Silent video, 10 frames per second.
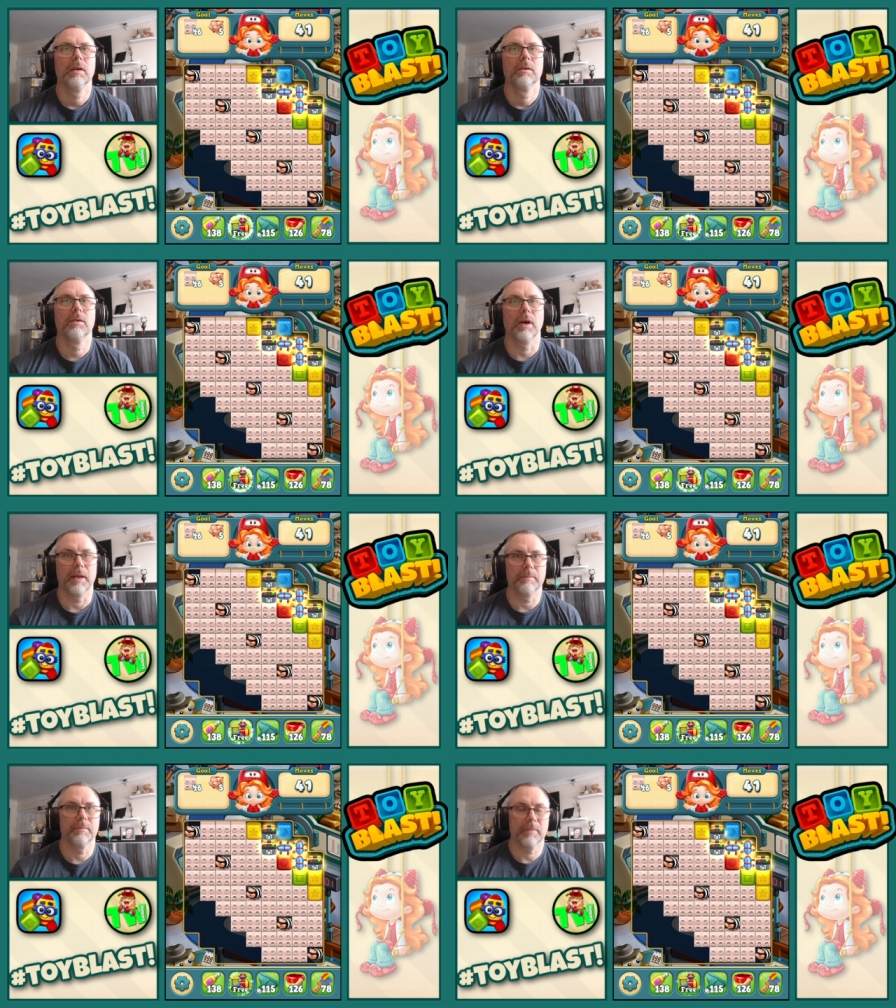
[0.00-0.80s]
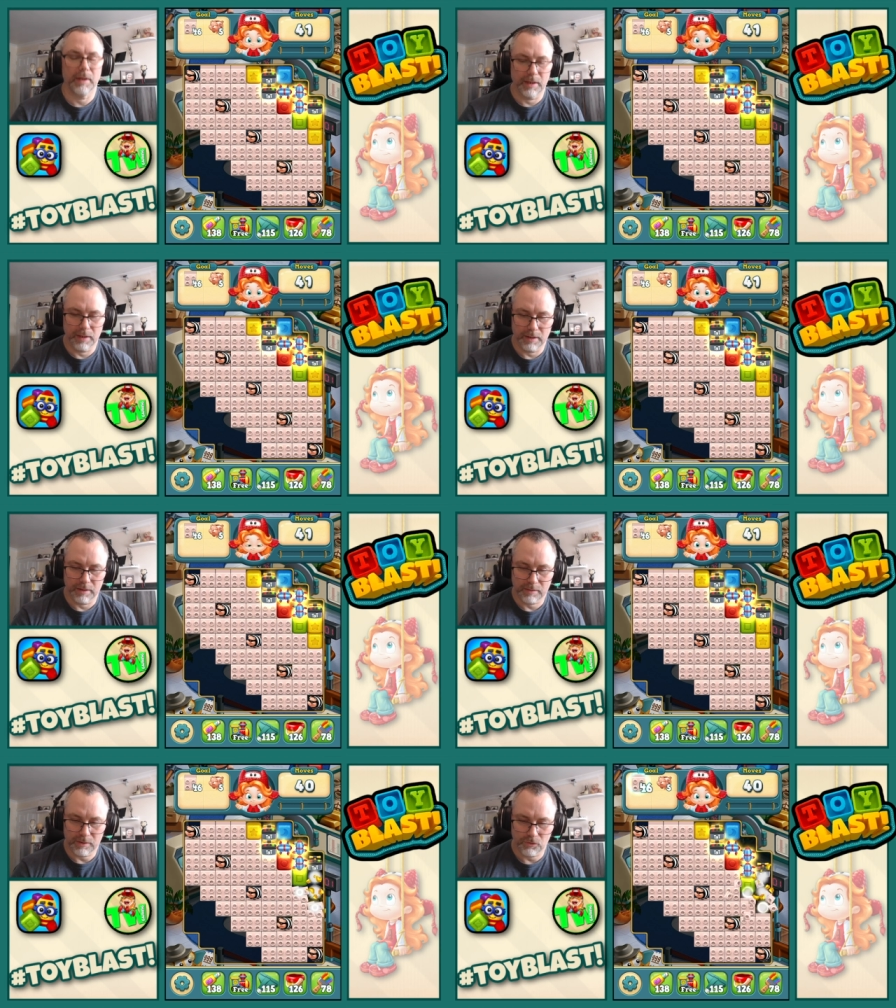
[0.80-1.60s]
Right,
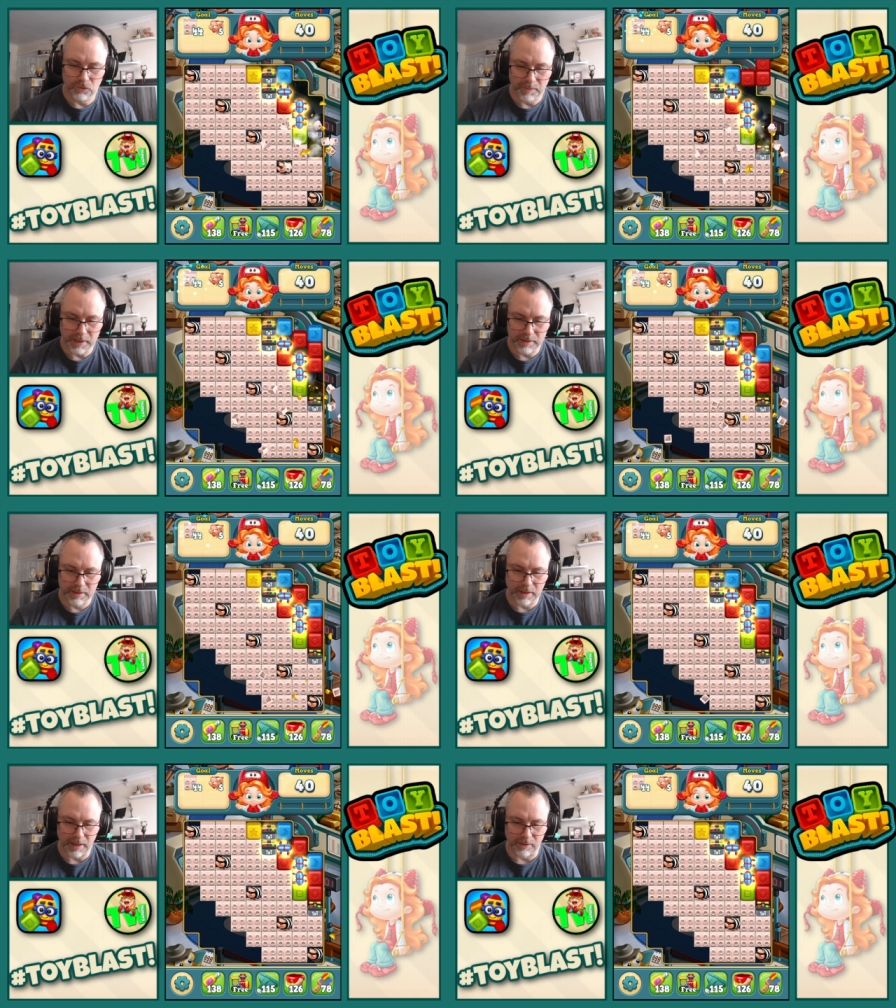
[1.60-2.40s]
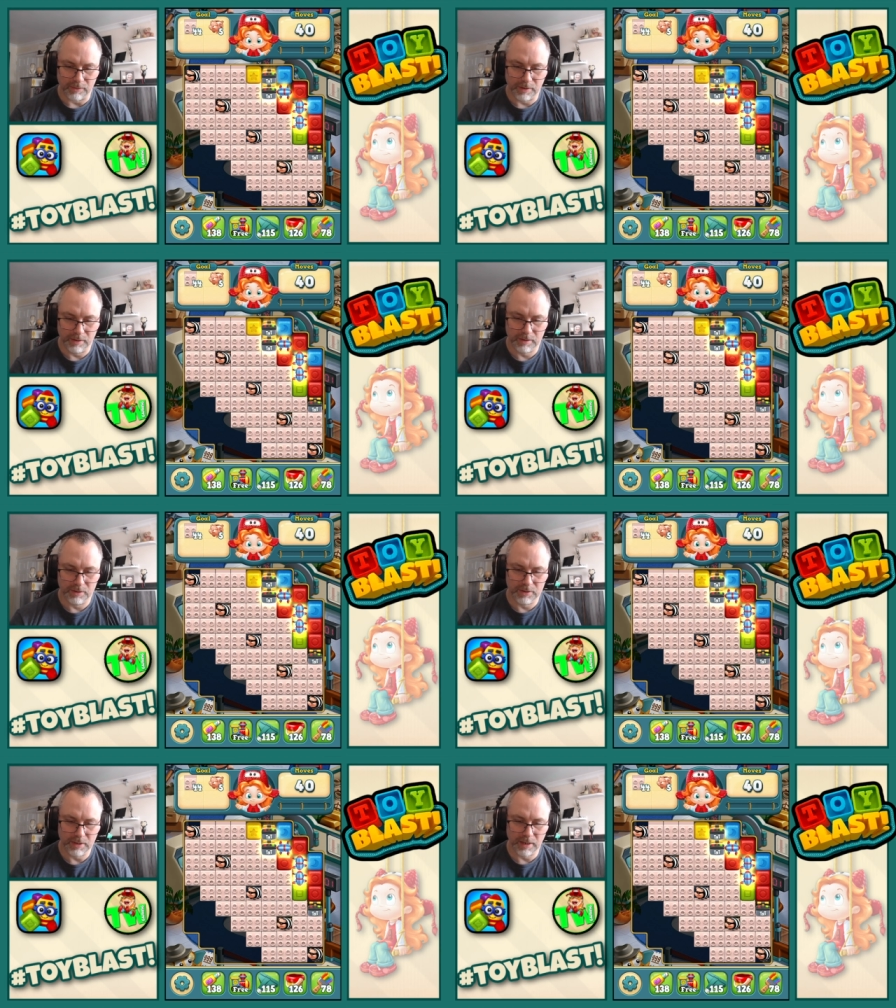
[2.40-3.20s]
I'm going to drop that down
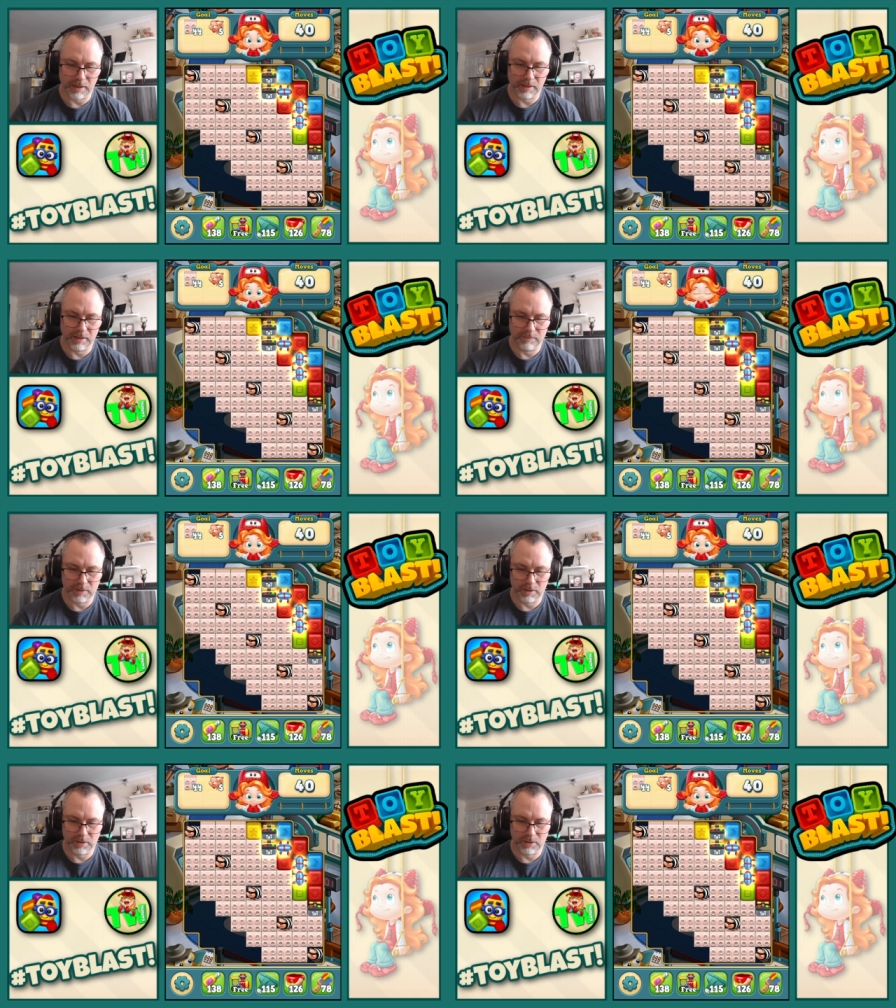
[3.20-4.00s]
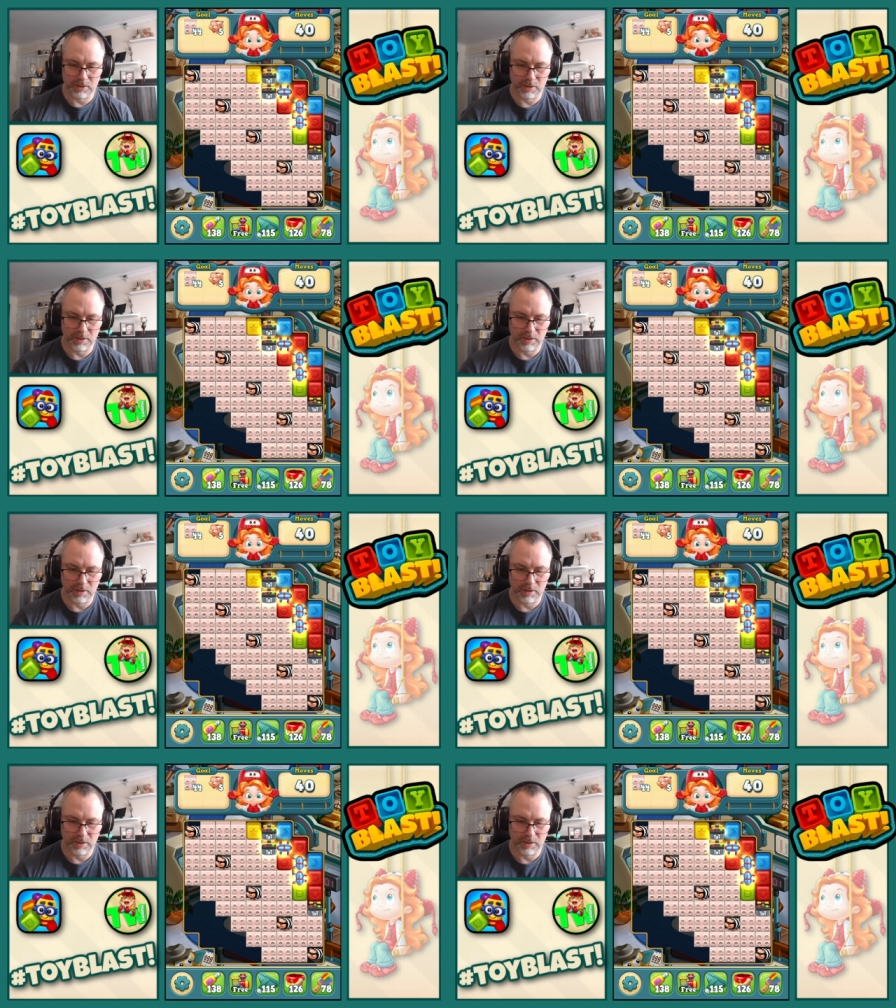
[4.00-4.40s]
because that gives us.